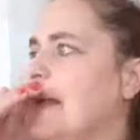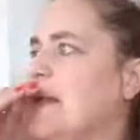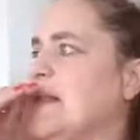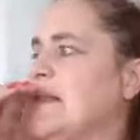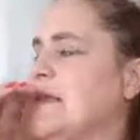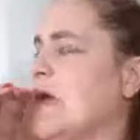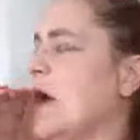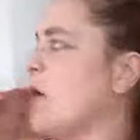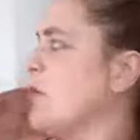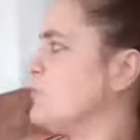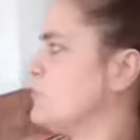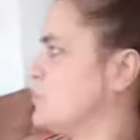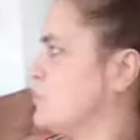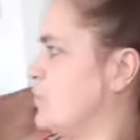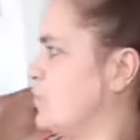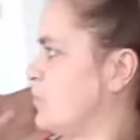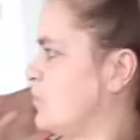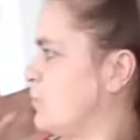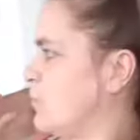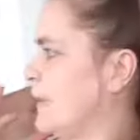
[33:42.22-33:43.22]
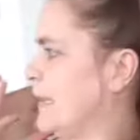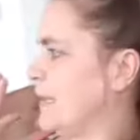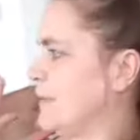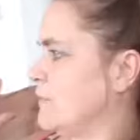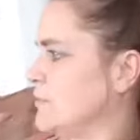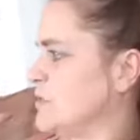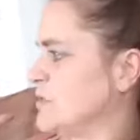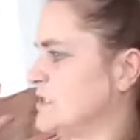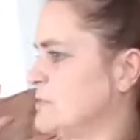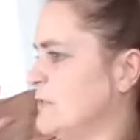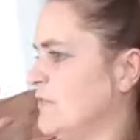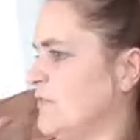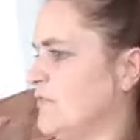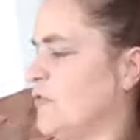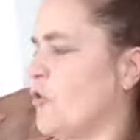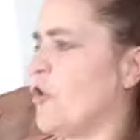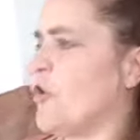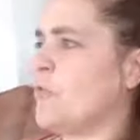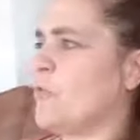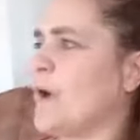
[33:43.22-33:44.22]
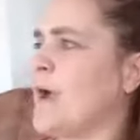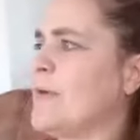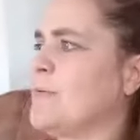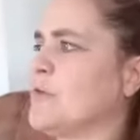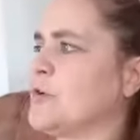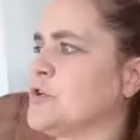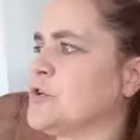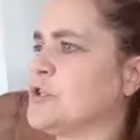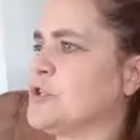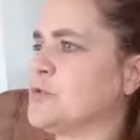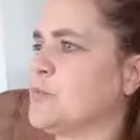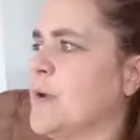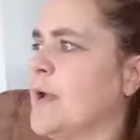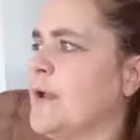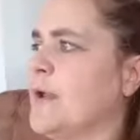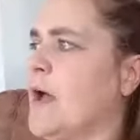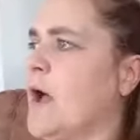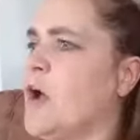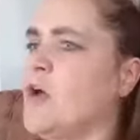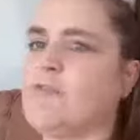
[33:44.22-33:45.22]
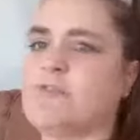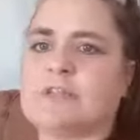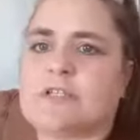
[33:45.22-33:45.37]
the old when it was before Weight Watchers went over